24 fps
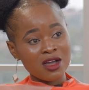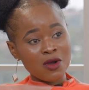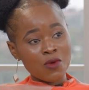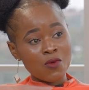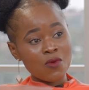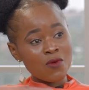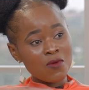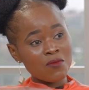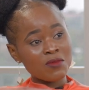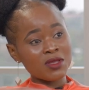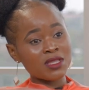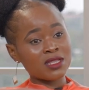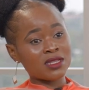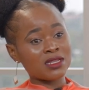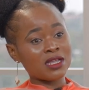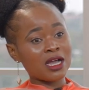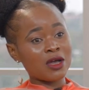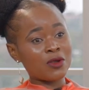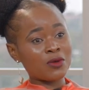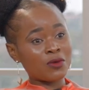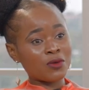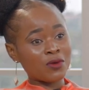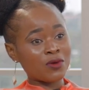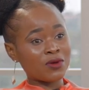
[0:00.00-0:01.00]
Women
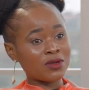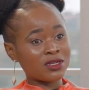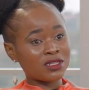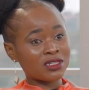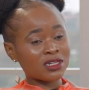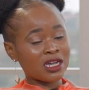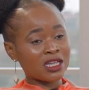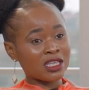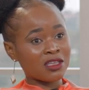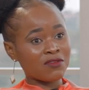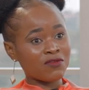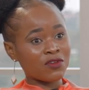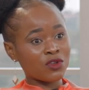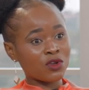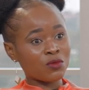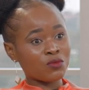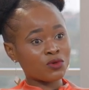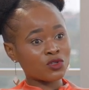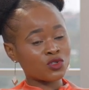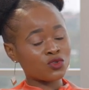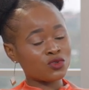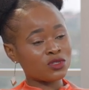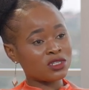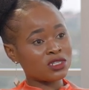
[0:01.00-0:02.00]
are not are given
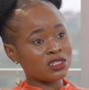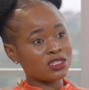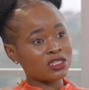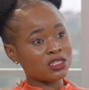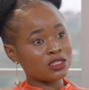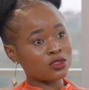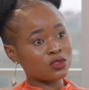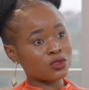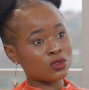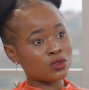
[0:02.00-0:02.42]
opportunities